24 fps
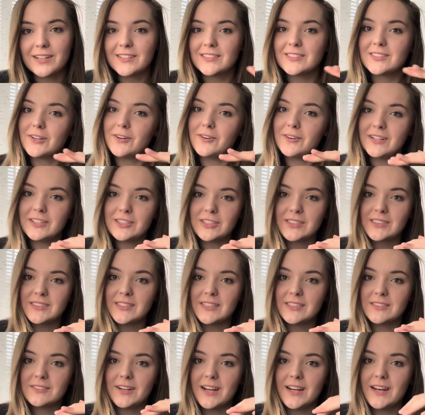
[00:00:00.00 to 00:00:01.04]
So it just
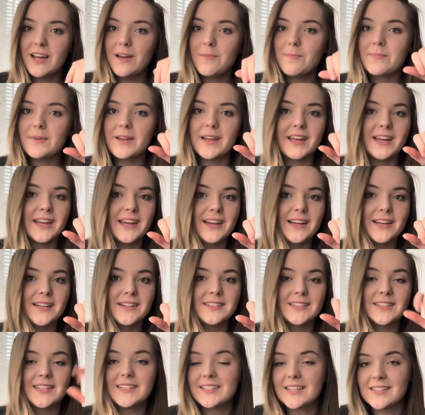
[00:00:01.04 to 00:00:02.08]
sits right up and
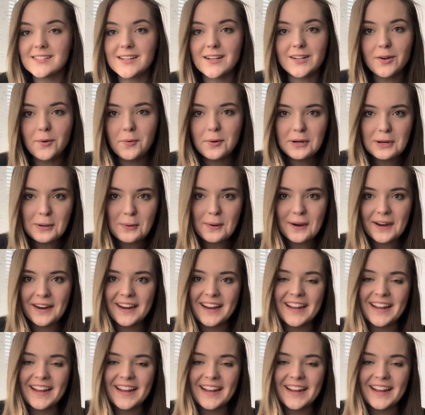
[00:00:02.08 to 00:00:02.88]
it does not go anywhere.